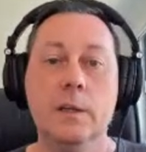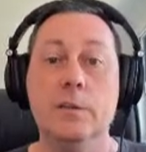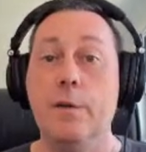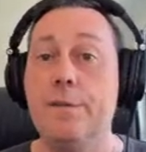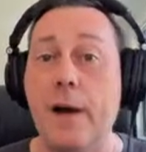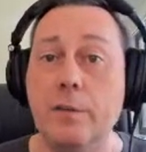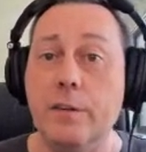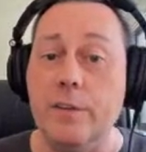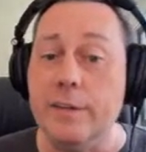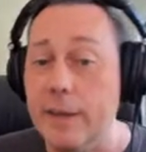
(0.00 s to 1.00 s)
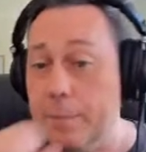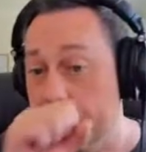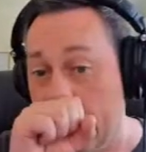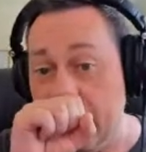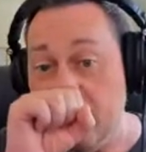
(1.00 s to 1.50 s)
So files are
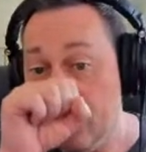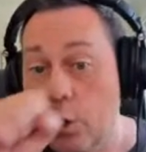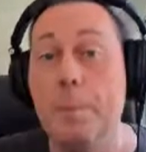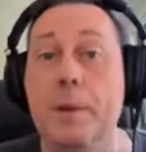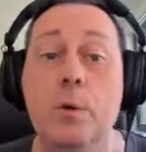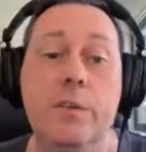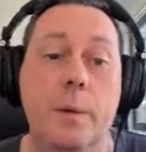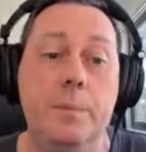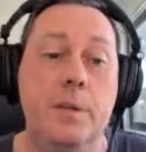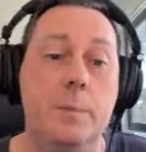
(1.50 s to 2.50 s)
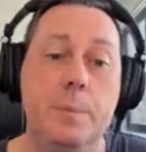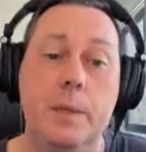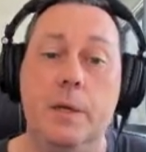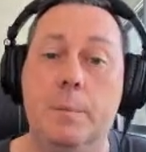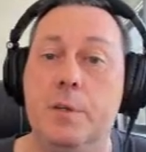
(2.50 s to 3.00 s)
easy, and you just copy those up to
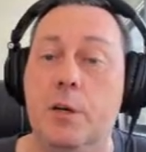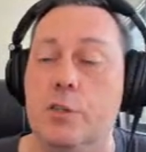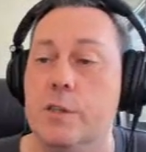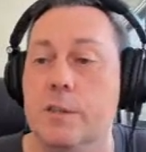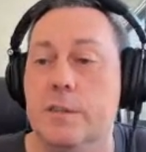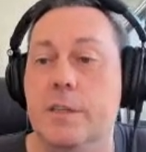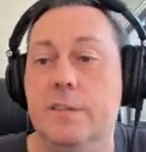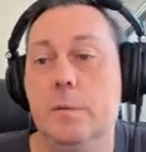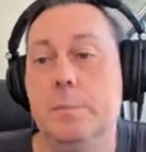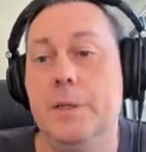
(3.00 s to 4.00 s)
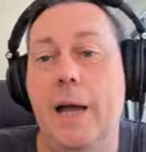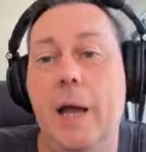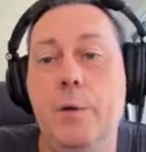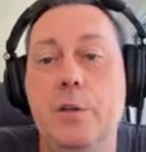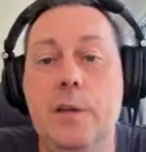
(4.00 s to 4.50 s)
the production system, but
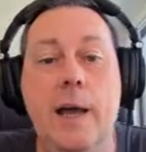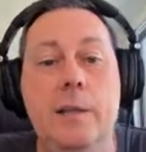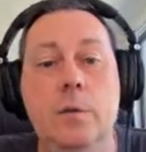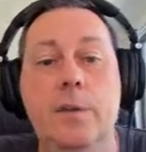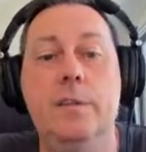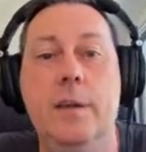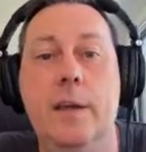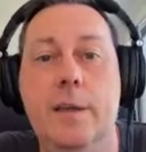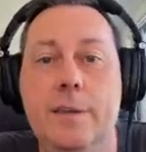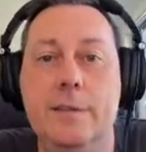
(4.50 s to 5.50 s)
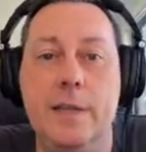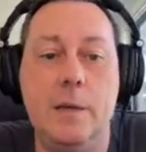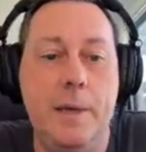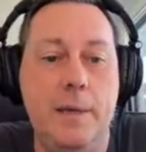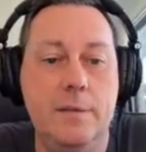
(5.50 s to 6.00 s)
how do you handle this, this
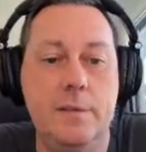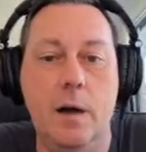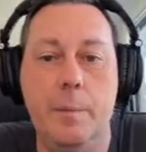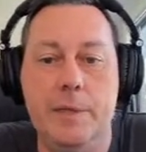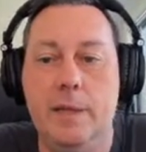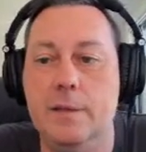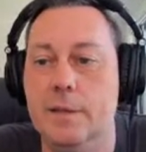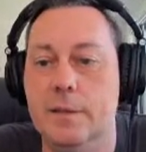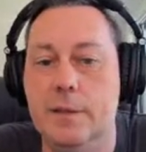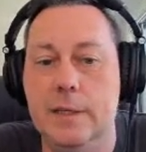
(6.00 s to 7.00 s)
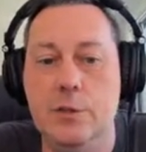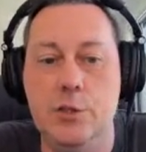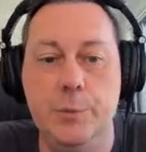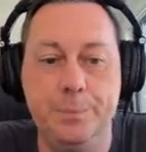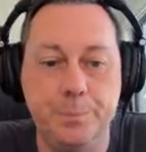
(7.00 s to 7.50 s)
database update
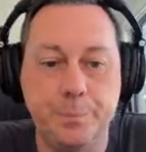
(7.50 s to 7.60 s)
issue?